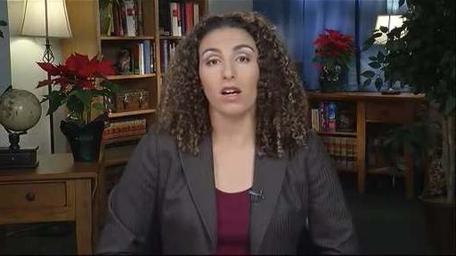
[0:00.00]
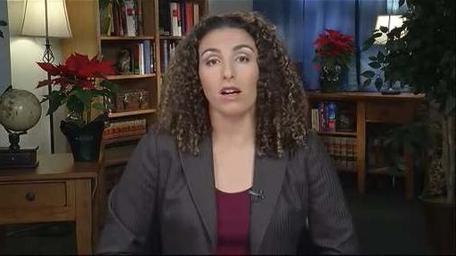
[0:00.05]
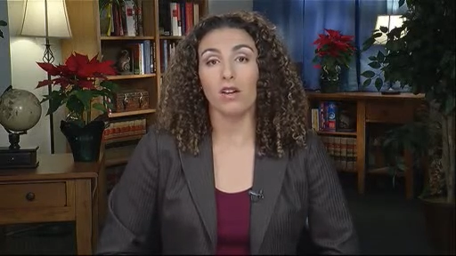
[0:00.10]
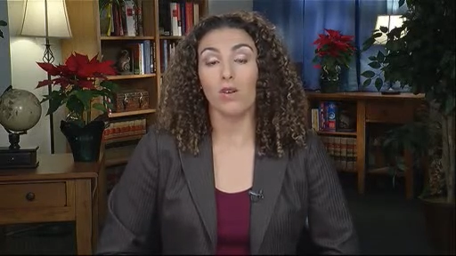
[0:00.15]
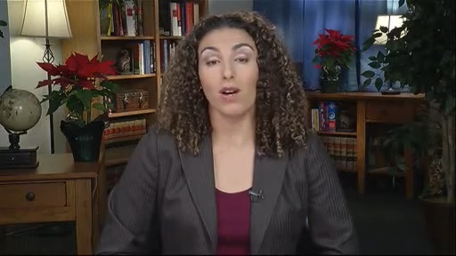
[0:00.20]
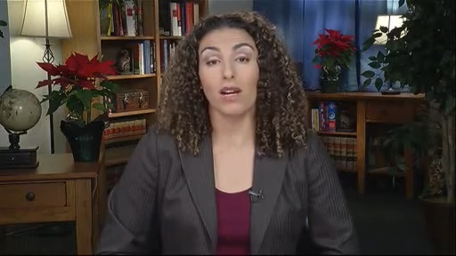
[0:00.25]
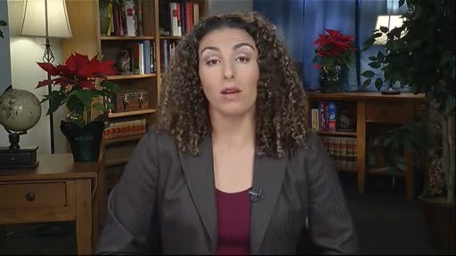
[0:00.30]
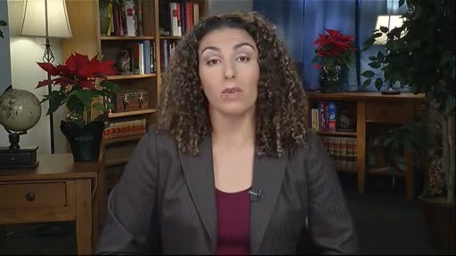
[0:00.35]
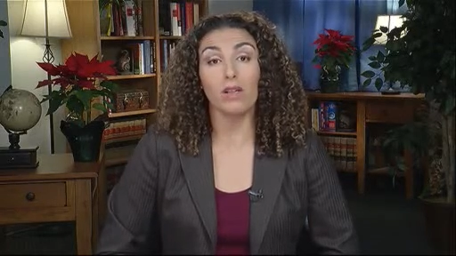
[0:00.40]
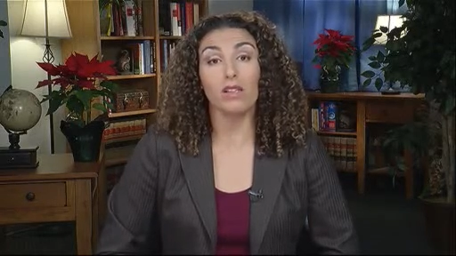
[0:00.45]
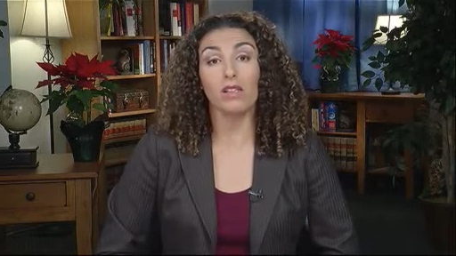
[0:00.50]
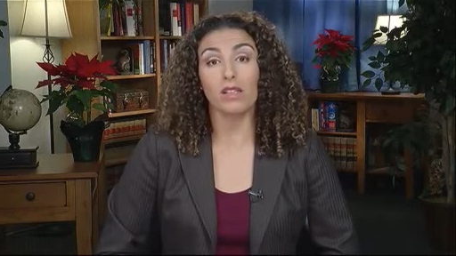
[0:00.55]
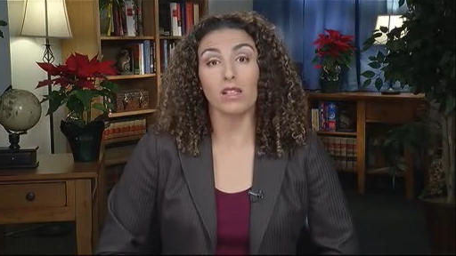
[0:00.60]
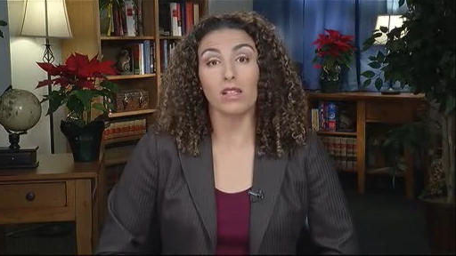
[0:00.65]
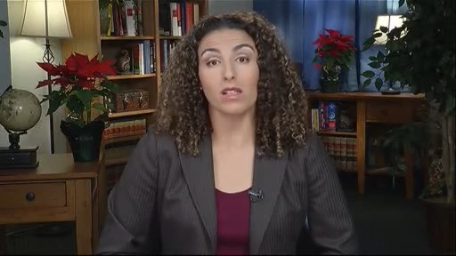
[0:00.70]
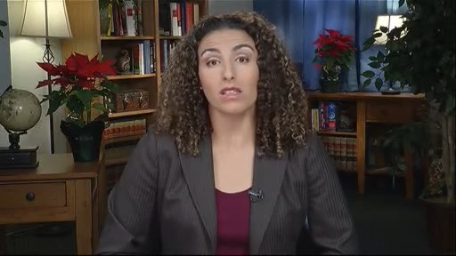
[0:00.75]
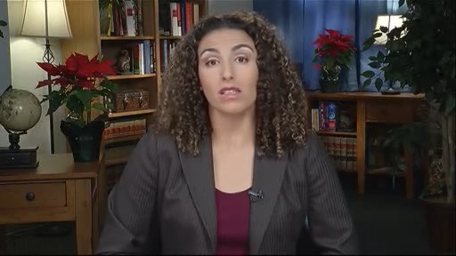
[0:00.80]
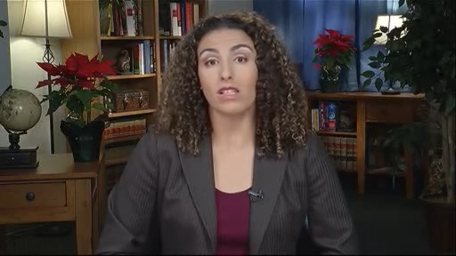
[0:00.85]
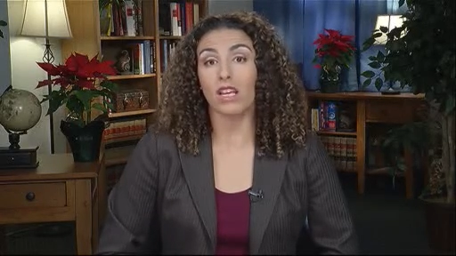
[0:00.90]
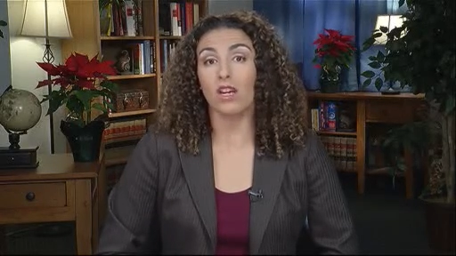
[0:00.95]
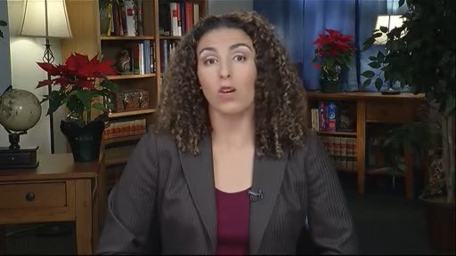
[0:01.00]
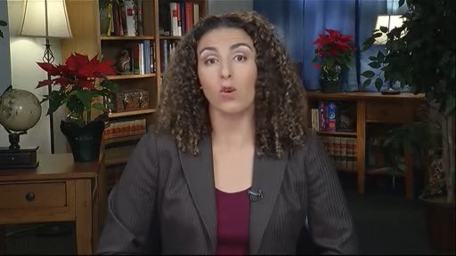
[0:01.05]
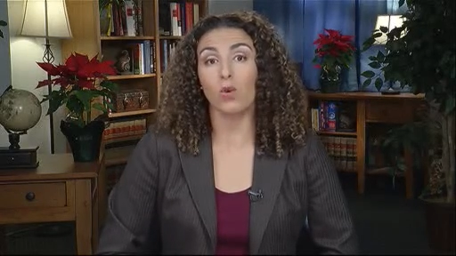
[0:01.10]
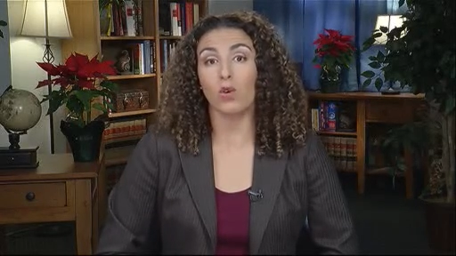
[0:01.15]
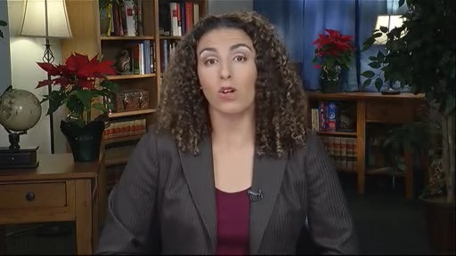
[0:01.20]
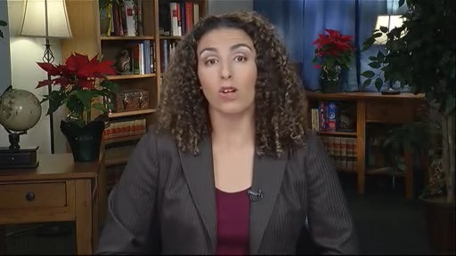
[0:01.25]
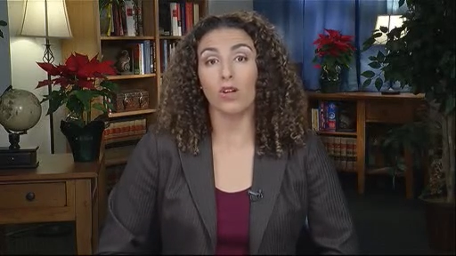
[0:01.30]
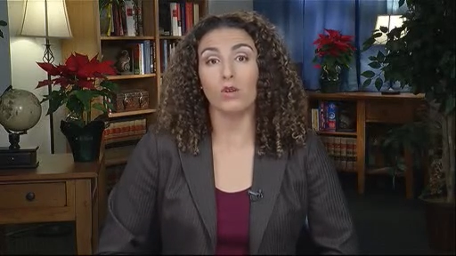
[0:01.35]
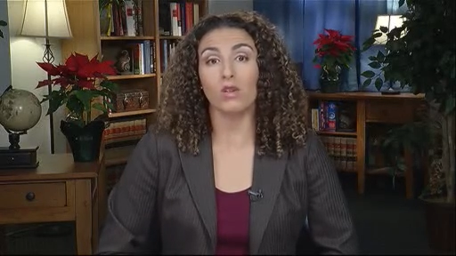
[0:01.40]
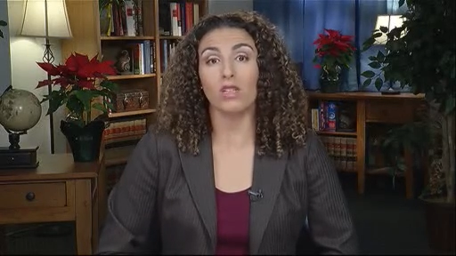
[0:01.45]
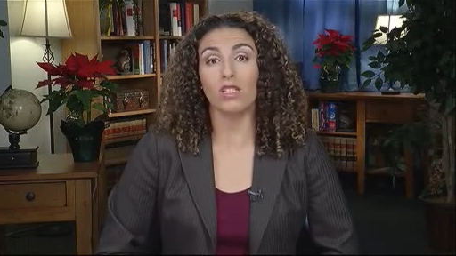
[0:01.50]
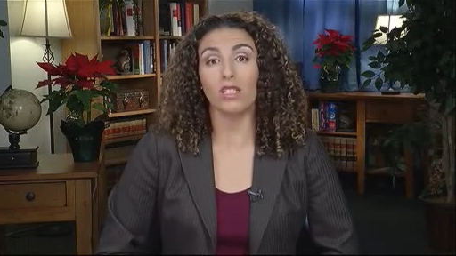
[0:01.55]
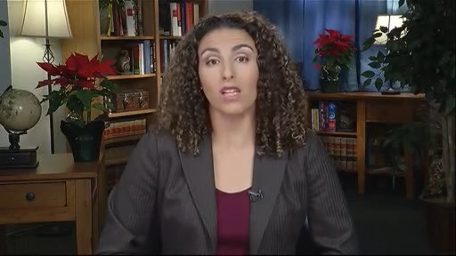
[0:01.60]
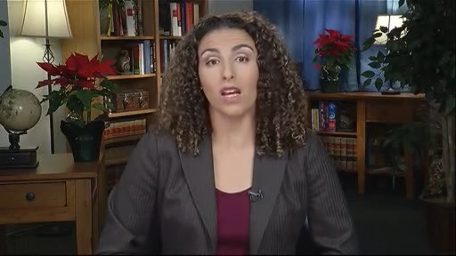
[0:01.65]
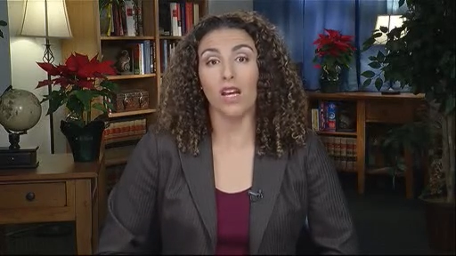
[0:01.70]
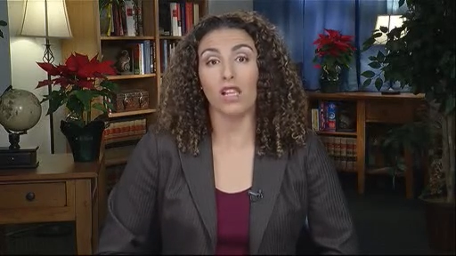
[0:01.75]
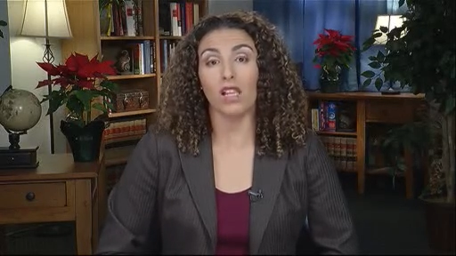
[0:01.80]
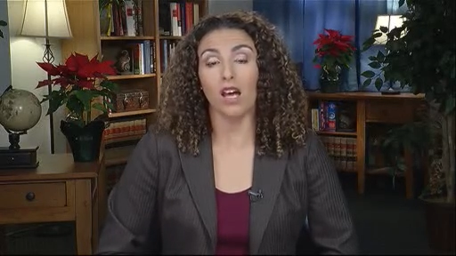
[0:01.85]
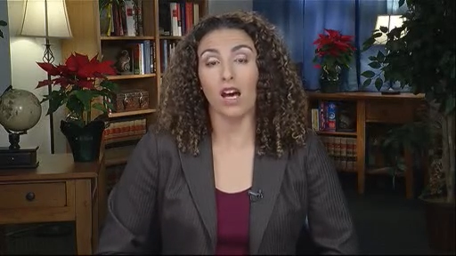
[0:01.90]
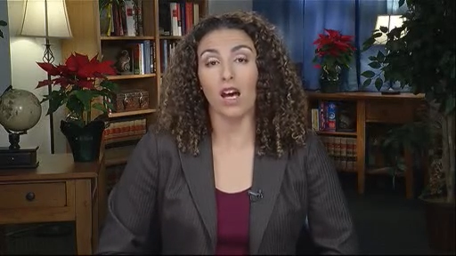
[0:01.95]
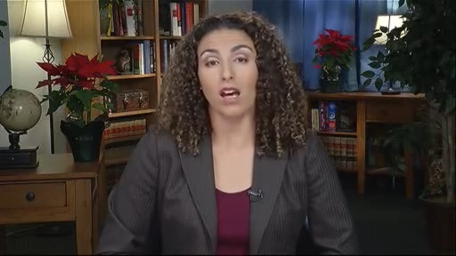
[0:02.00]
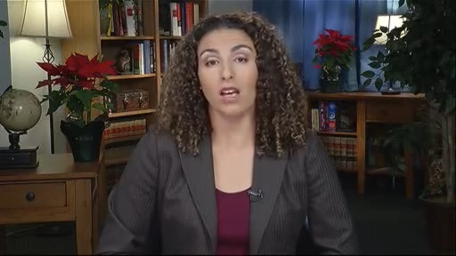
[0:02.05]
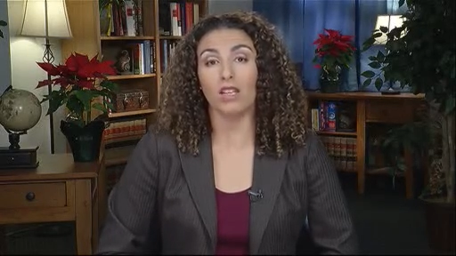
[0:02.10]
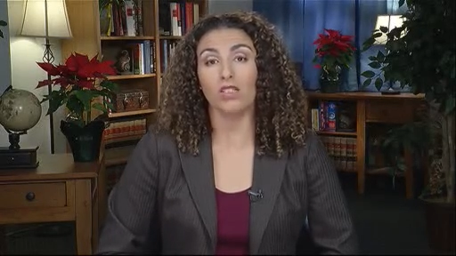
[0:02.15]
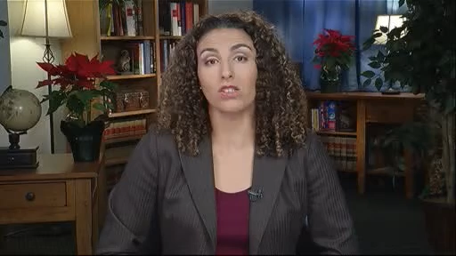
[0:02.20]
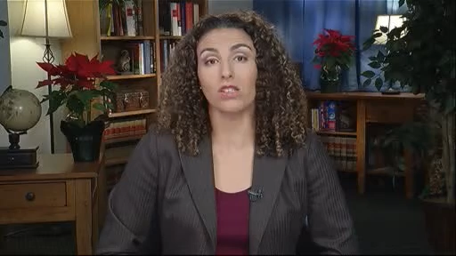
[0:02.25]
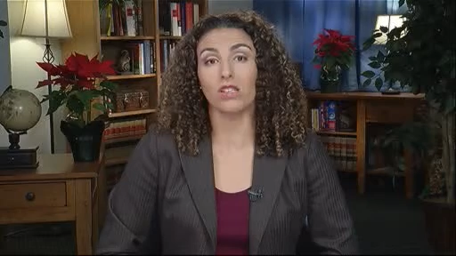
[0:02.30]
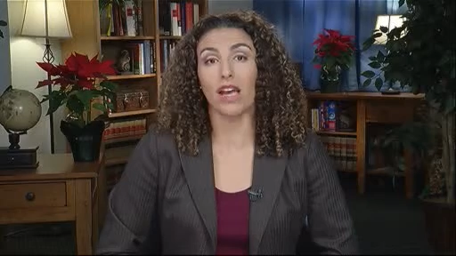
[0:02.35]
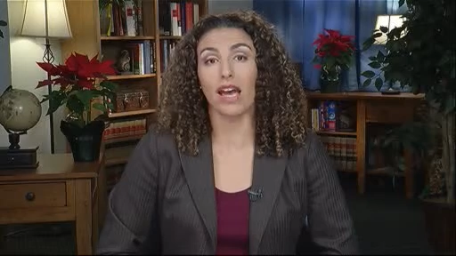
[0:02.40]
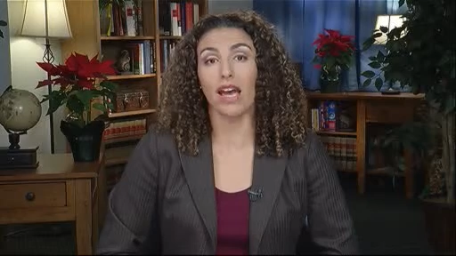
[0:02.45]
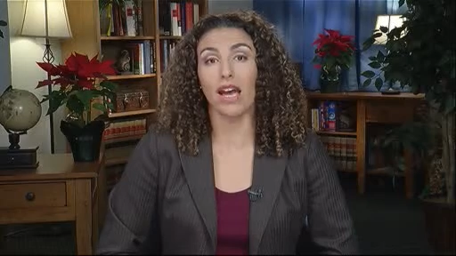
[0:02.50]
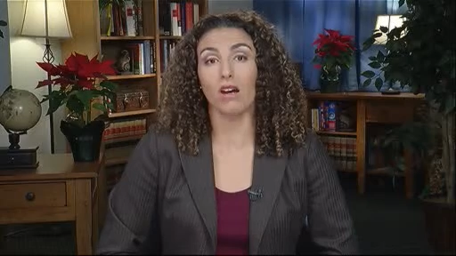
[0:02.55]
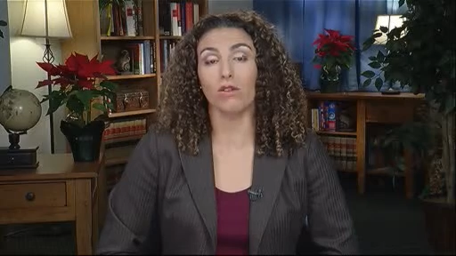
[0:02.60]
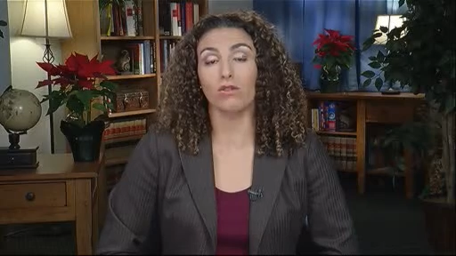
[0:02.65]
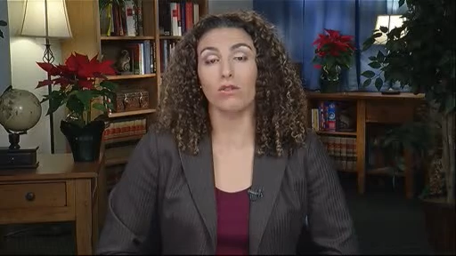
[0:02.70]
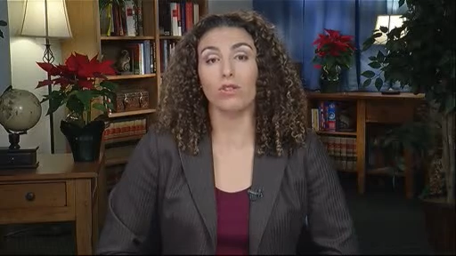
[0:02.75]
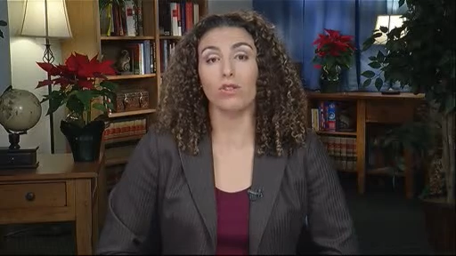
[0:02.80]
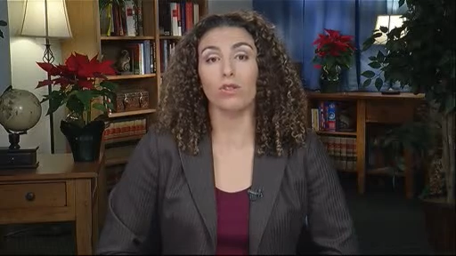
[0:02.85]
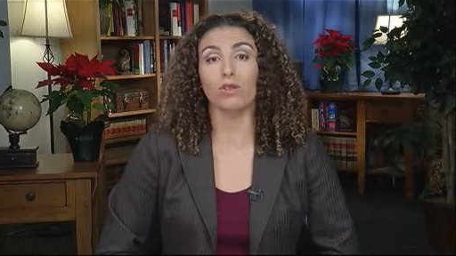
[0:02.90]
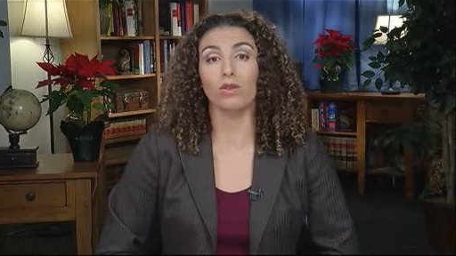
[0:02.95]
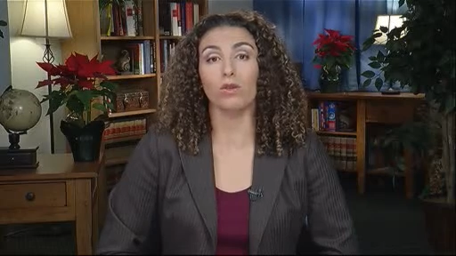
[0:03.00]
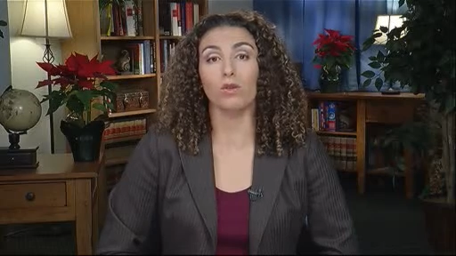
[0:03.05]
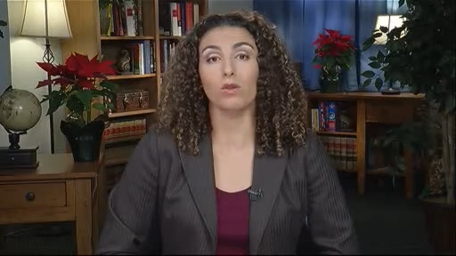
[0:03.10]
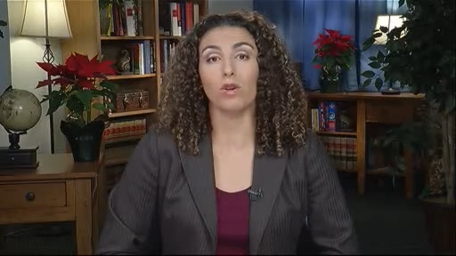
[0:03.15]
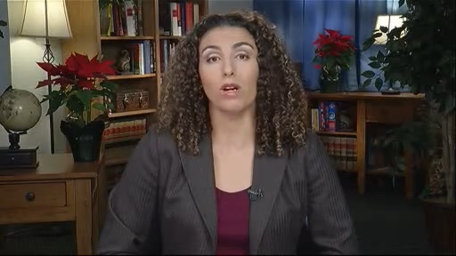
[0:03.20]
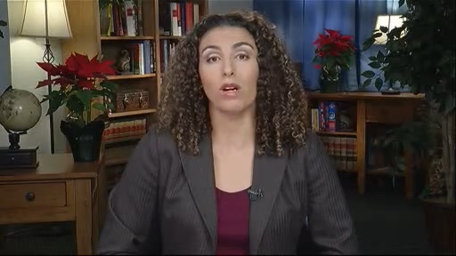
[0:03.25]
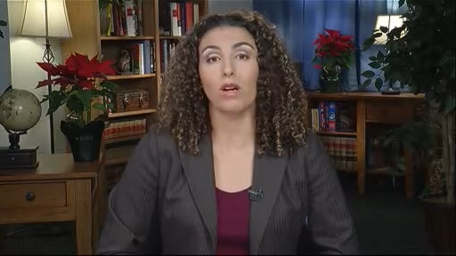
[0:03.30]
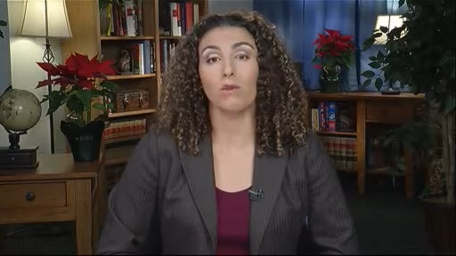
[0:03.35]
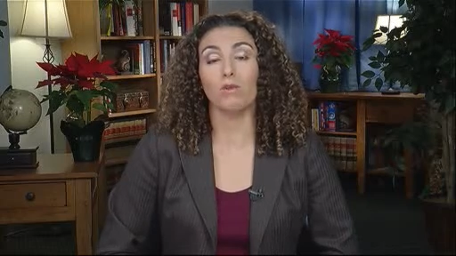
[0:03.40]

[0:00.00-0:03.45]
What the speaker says: credibility and say, who are you to tell us how to